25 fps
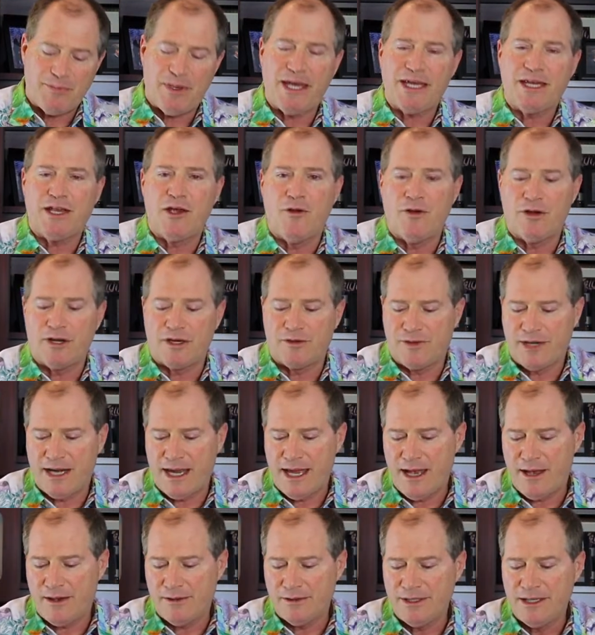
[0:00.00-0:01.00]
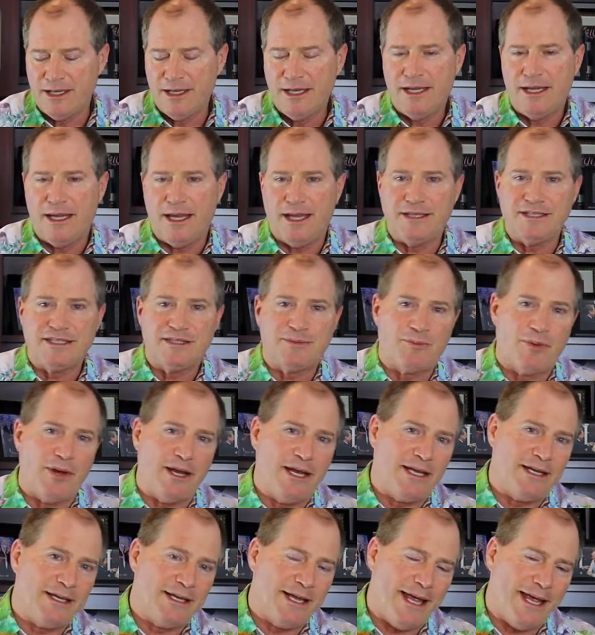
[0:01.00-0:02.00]
by going around and
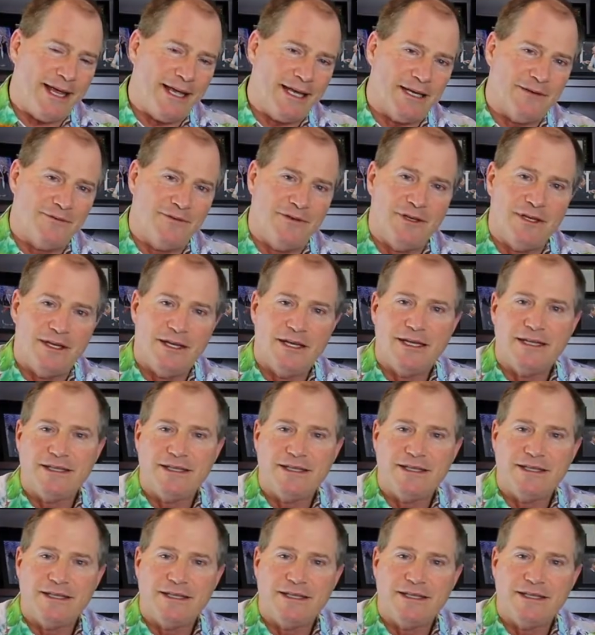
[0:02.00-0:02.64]
spreading negative